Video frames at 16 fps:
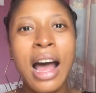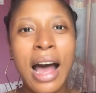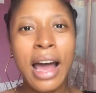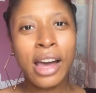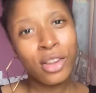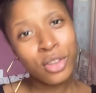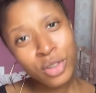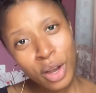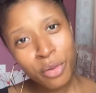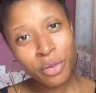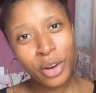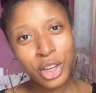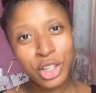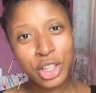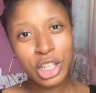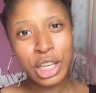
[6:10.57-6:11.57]
I enjoy
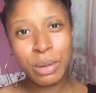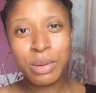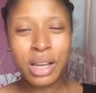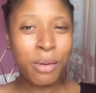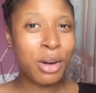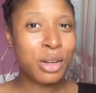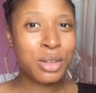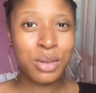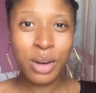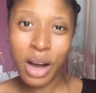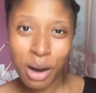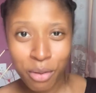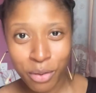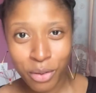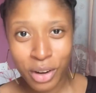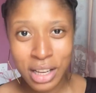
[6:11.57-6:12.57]
friendships. I want to
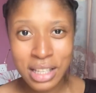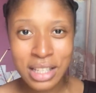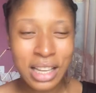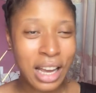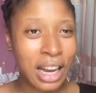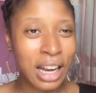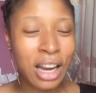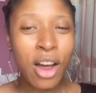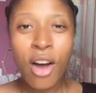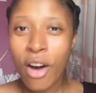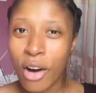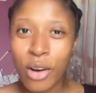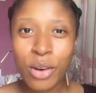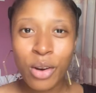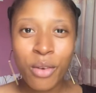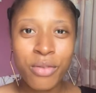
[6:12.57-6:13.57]
have friends and
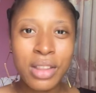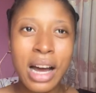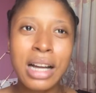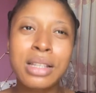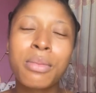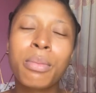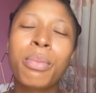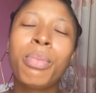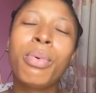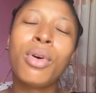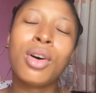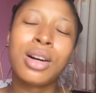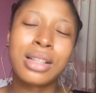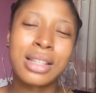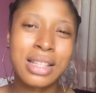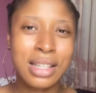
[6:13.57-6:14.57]
all of that,
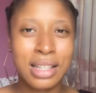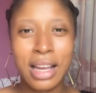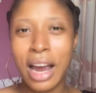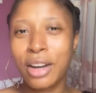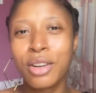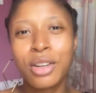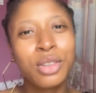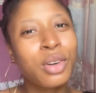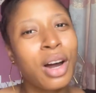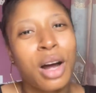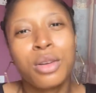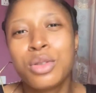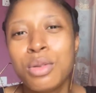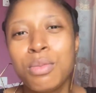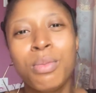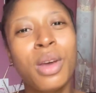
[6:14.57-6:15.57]
but I don't know how
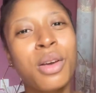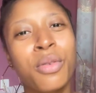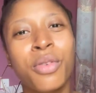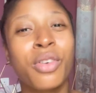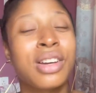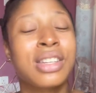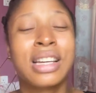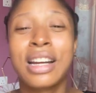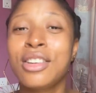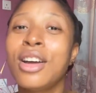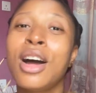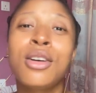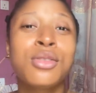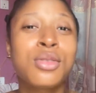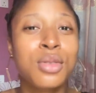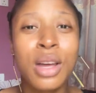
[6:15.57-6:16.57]
to make friends, and I
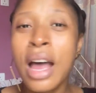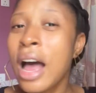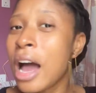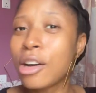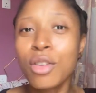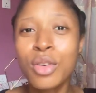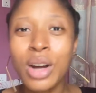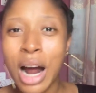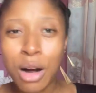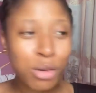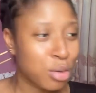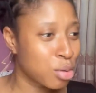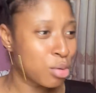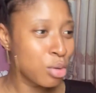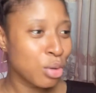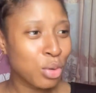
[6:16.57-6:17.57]
don't know how
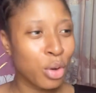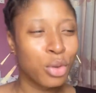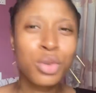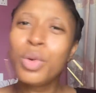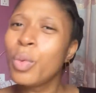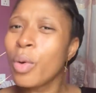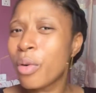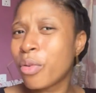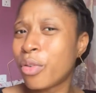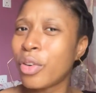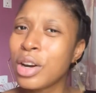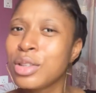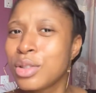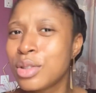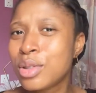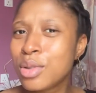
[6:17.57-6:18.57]
to, you know, do what
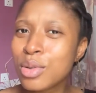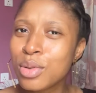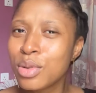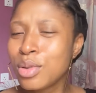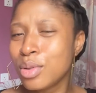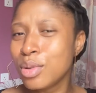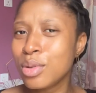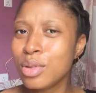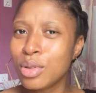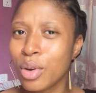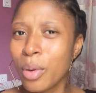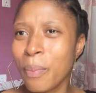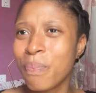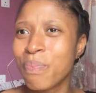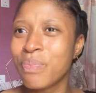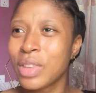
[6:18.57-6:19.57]
friends do, you
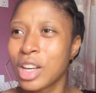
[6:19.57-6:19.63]
know,